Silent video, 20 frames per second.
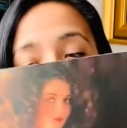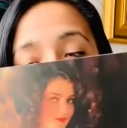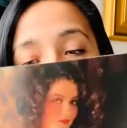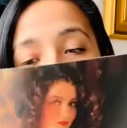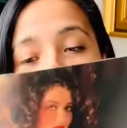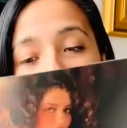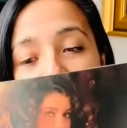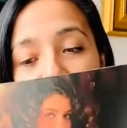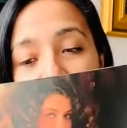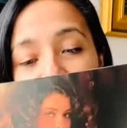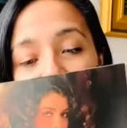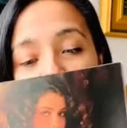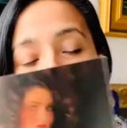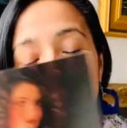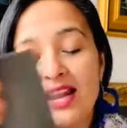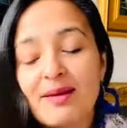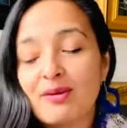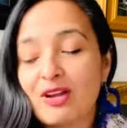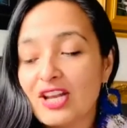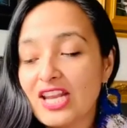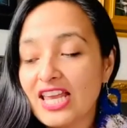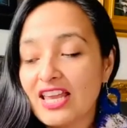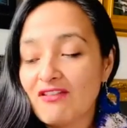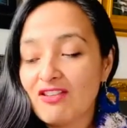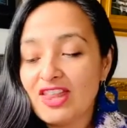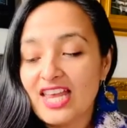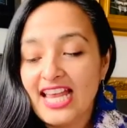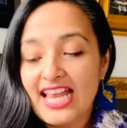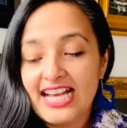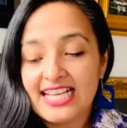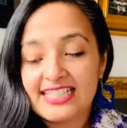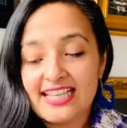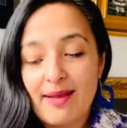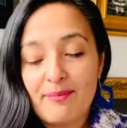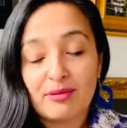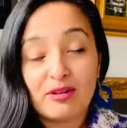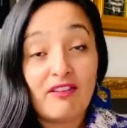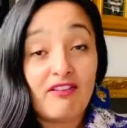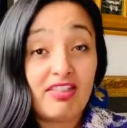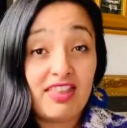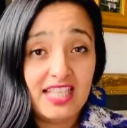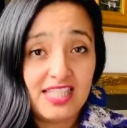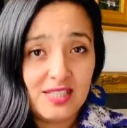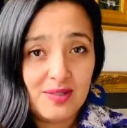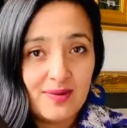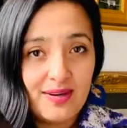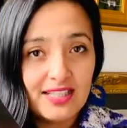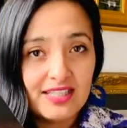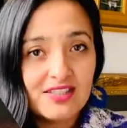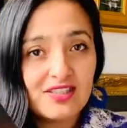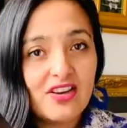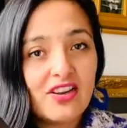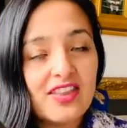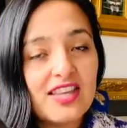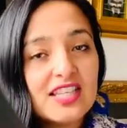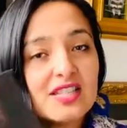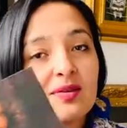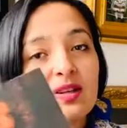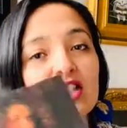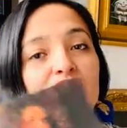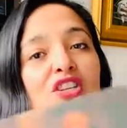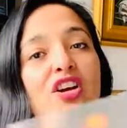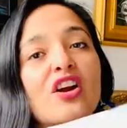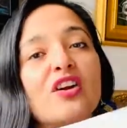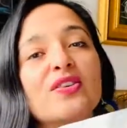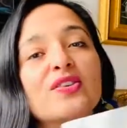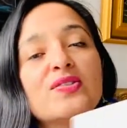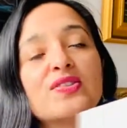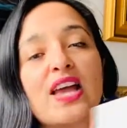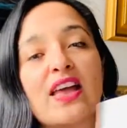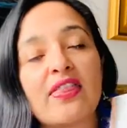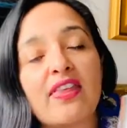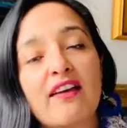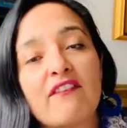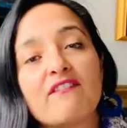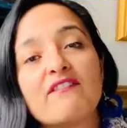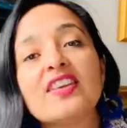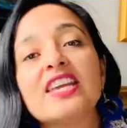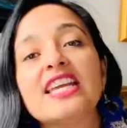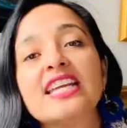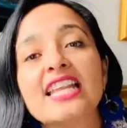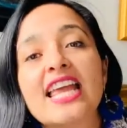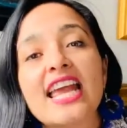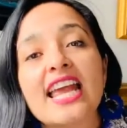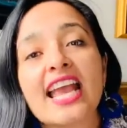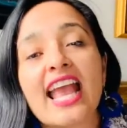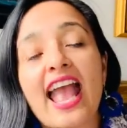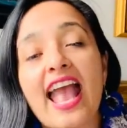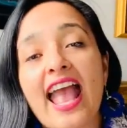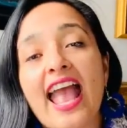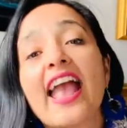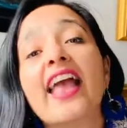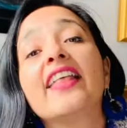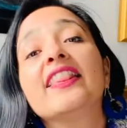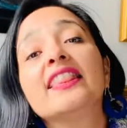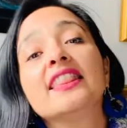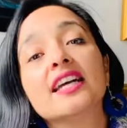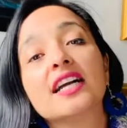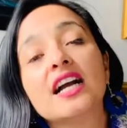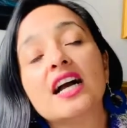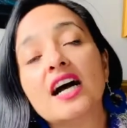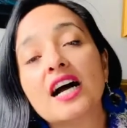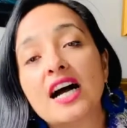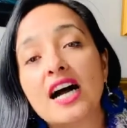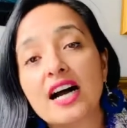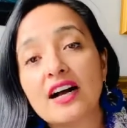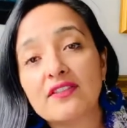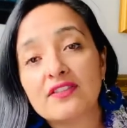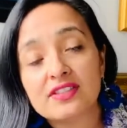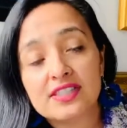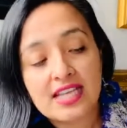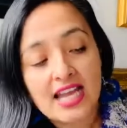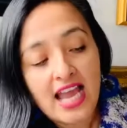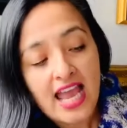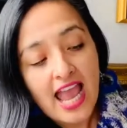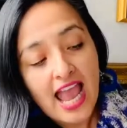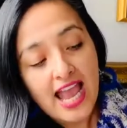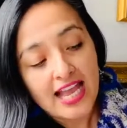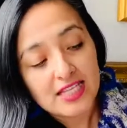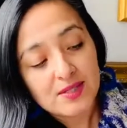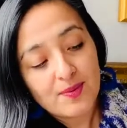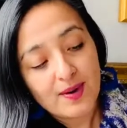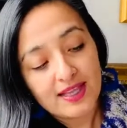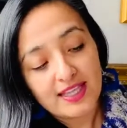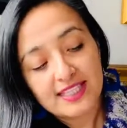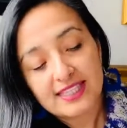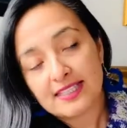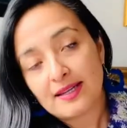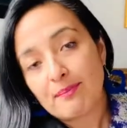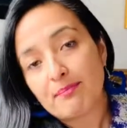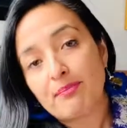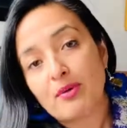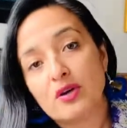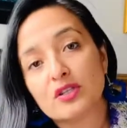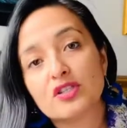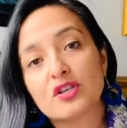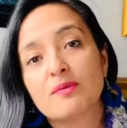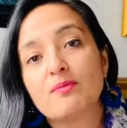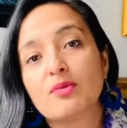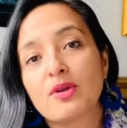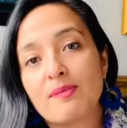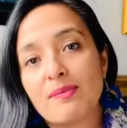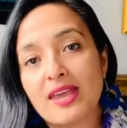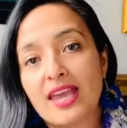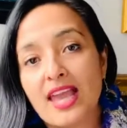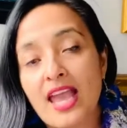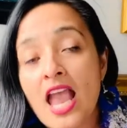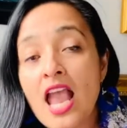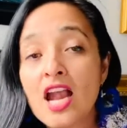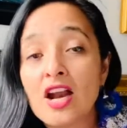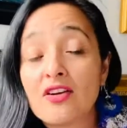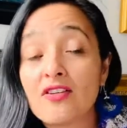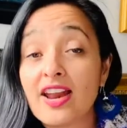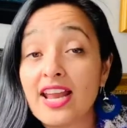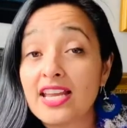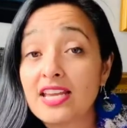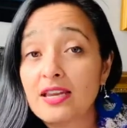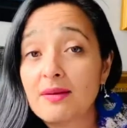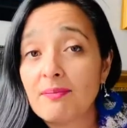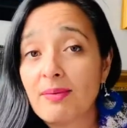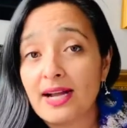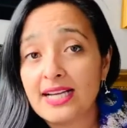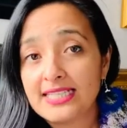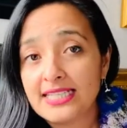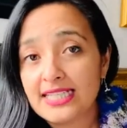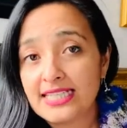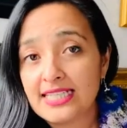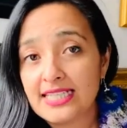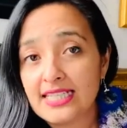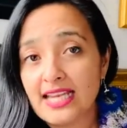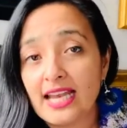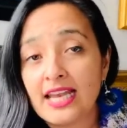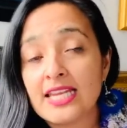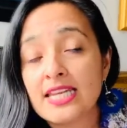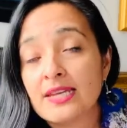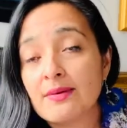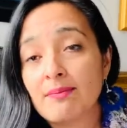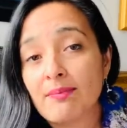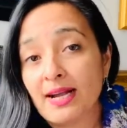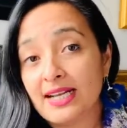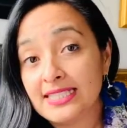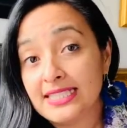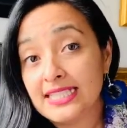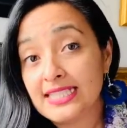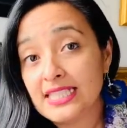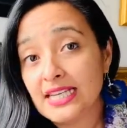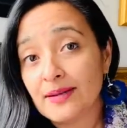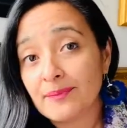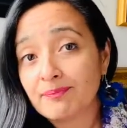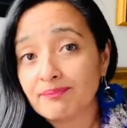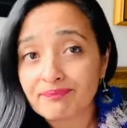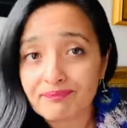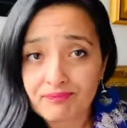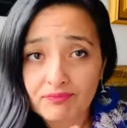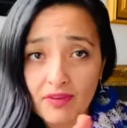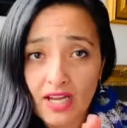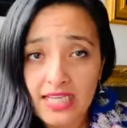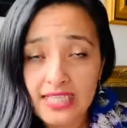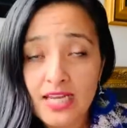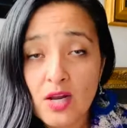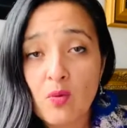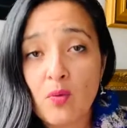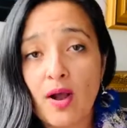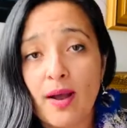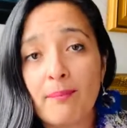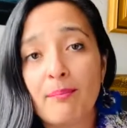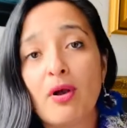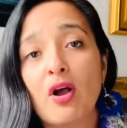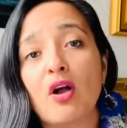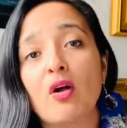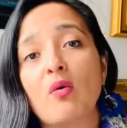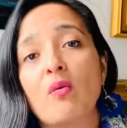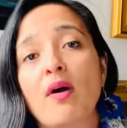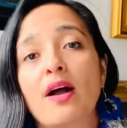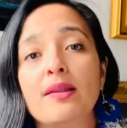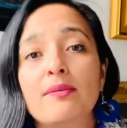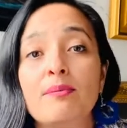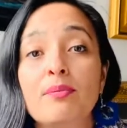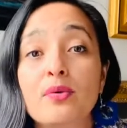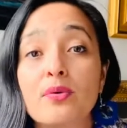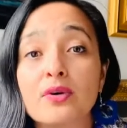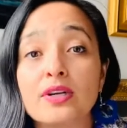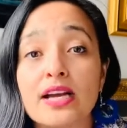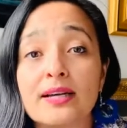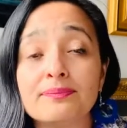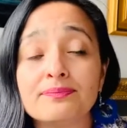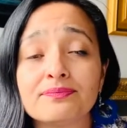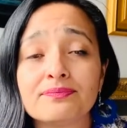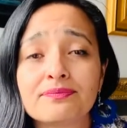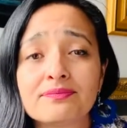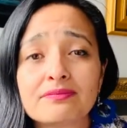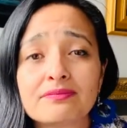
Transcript: Um, and I'm going to give you an example of this one. So this one shows the v-neck and the cuffs as well as the bottom ribbing created by knitted and by knitting knit one purl one border.